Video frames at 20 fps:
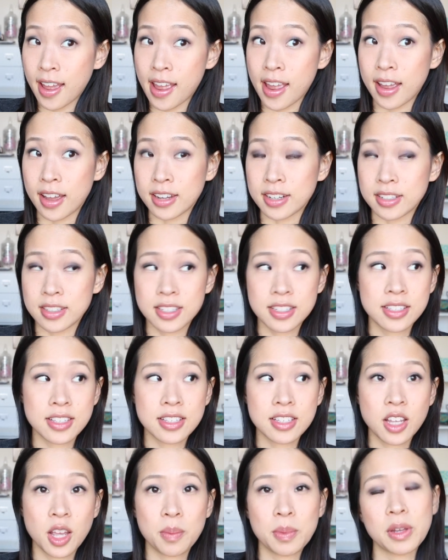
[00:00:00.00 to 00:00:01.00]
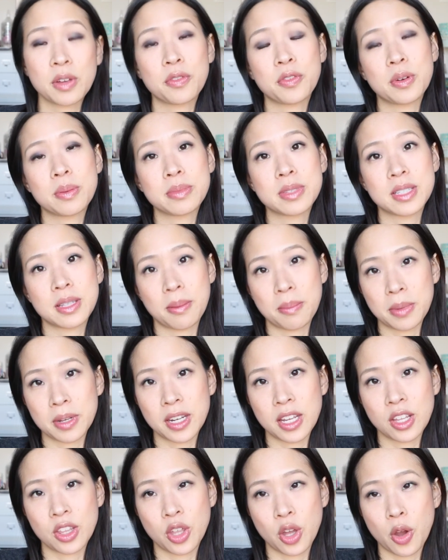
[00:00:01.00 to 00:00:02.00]
And this is coming from
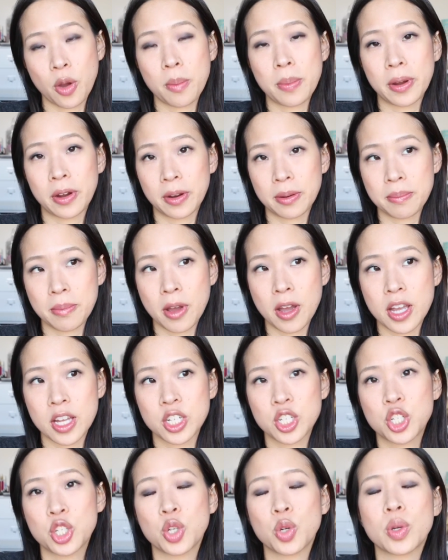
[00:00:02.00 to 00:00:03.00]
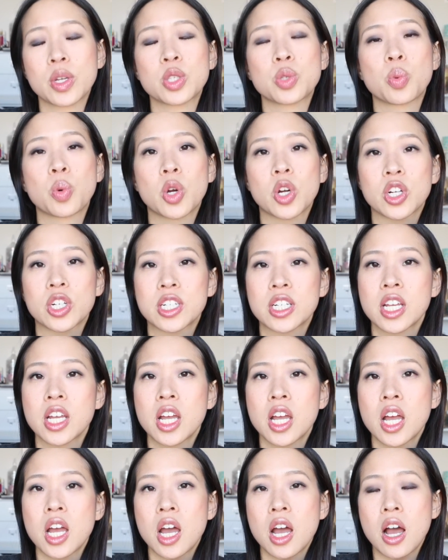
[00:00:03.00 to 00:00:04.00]
somebody, though, bear in mind, who has worked
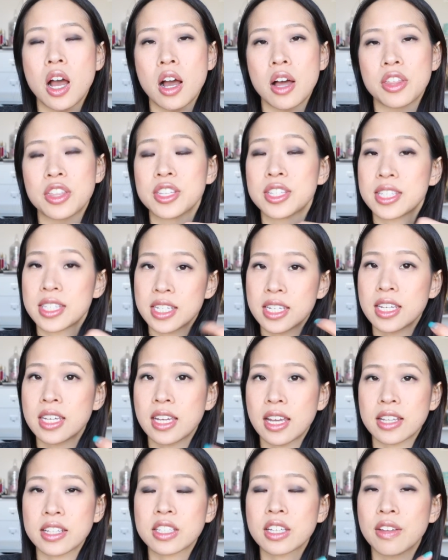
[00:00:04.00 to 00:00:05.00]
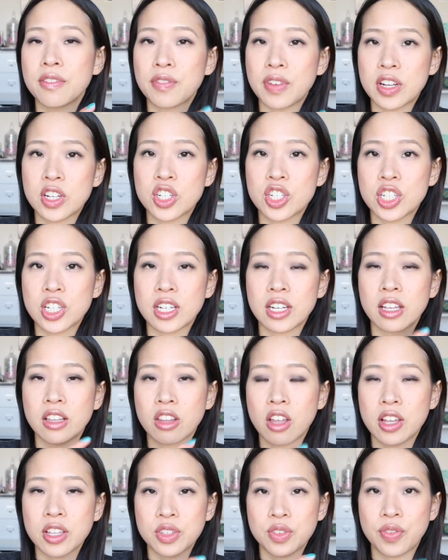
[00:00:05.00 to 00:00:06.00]
uh, the CES convention
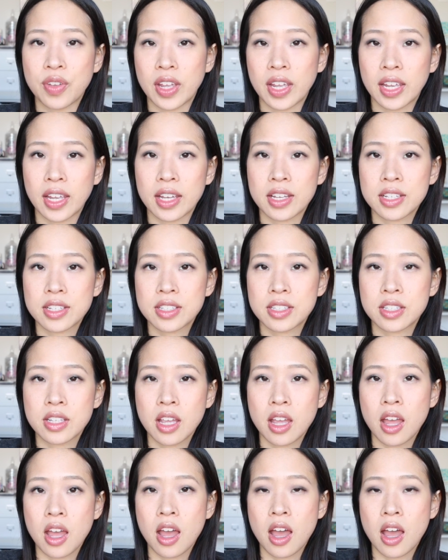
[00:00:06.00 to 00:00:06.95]
in Las Vegas.